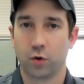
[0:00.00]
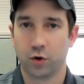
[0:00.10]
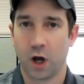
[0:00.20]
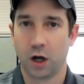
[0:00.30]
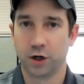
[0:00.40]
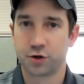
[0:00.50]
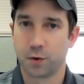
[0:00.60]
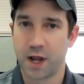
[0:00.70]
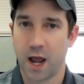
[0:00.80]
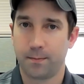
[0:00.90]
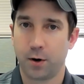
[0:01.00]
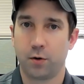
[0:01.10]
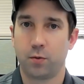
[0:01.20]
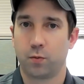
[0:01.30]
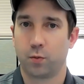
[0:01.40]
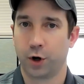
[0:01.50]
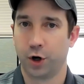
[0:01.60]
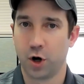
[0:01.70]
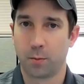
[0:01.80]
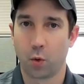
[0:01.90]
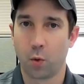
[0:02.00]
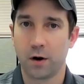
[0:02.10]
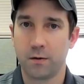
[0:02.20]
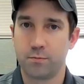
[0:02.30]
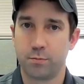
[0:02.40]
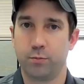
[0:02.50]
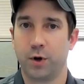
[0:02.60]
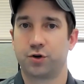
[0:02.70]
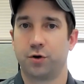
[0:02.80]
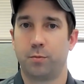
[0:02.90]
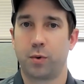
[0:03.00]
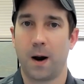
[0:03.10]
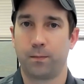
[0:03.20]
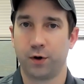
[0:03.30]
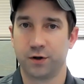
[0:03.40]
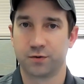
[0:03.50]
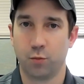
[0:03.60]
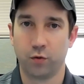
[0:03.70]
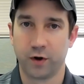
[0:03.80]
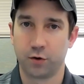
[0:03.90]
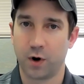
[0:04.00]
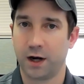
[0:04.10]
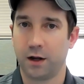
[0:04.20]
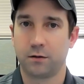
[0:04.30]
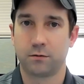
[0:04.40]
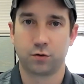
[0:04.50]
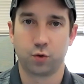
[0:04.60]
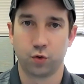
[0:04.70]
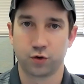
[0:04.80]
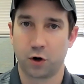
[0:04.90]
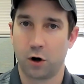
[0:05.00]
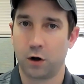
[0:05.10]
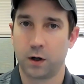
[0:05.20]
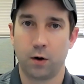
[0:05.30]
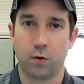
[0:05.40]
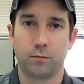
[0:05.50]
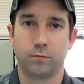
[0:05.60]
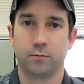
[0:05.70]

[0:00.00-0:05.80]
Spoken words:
let's recap here. We're going to, number 1, make sure the property is move-in ready. Tools are all out.